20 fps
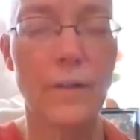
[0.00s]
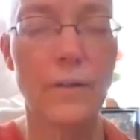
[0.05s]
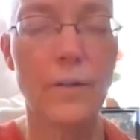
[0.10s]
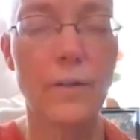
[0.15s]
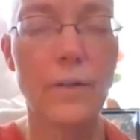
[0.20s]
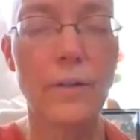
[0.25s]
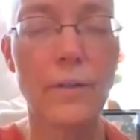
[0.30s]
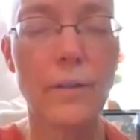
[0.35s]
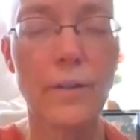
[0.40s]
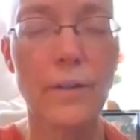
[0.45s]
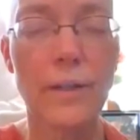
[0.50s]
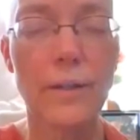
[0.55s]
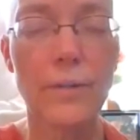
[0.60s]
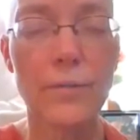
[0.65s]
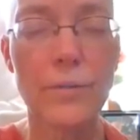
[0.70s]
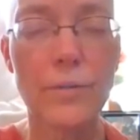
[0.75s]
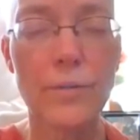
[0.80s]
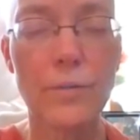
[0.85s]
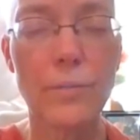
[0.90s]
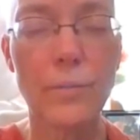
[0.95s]
there are a
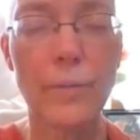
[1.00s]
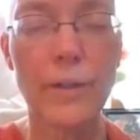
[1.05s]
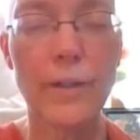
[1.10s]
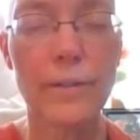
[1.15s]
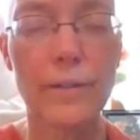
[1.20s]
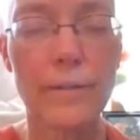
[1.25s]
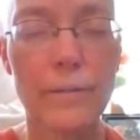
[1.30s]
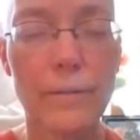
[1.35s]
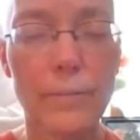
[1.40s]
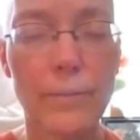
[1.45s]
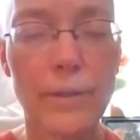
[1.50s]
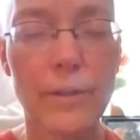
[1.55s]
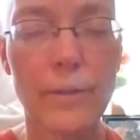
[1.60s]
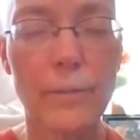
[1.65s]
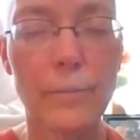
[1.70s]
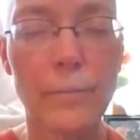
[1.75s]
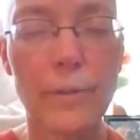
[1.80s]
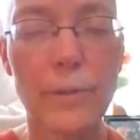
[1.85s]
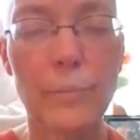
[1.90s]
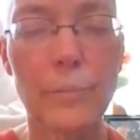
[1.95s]
thousand ways that we
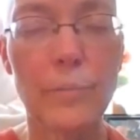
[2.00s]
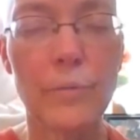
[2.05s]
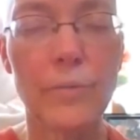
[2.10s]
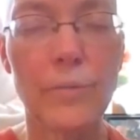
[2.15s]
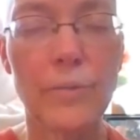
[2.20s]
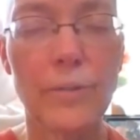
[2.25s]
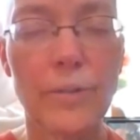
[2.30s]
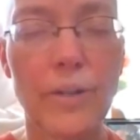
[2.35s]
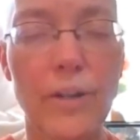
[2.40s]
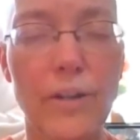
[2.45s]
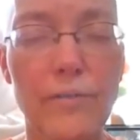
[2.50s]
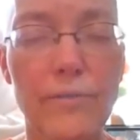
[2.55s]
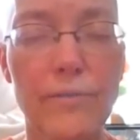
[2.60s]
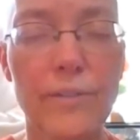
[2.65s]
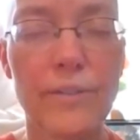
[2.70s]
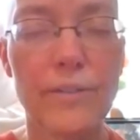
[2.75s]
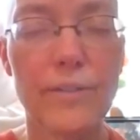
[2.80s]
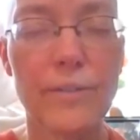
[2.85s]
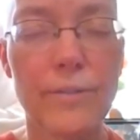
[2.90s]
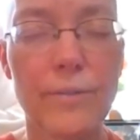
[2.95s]
can be pulled off
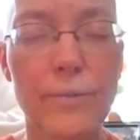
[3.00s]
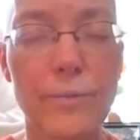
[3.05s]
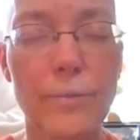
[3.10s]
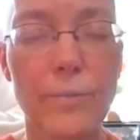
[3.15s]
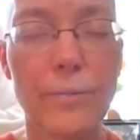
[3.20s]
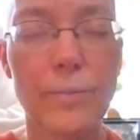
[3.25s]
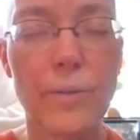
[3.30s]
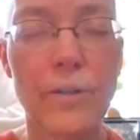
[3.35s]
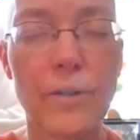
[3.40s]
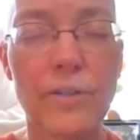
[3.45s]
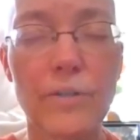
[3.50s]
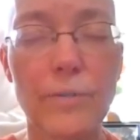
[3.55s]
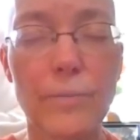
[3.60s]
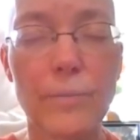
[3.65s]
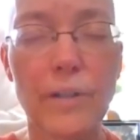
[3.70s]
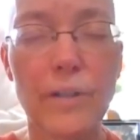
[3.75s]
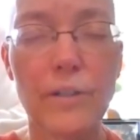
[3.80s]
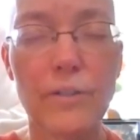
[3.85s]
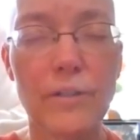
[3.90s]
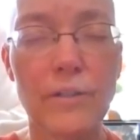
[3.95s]
into the wrong
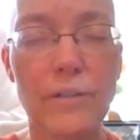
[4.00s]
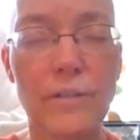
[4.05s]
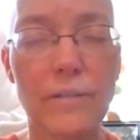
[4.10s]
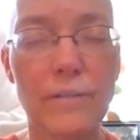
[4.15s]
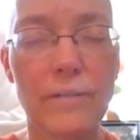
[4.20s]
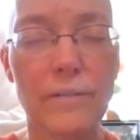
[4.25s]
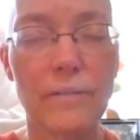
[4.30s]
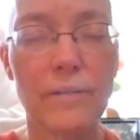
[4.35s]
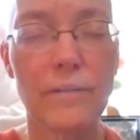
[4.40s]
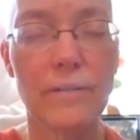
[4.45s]
direction.